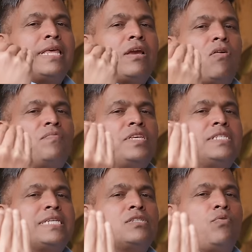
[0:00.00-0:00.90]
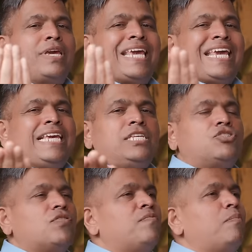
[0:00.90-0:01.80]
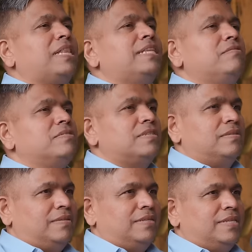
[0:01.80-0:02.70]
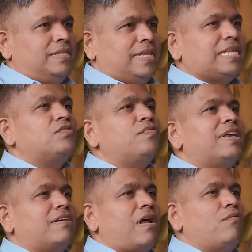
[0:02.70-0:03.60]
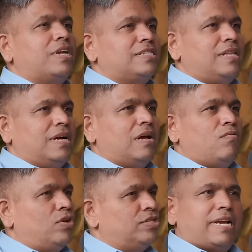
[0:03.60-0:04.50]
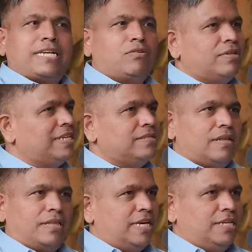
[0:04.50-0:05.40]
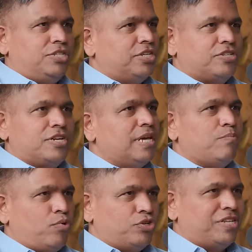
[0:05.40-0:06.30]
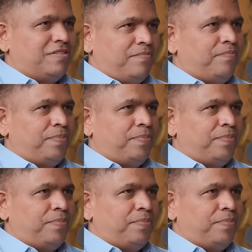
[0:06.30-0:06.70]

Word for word: Think of this as going east of Maldives that's where Ravana's Lanka was. Right now, there is nothing, just a deep ocean.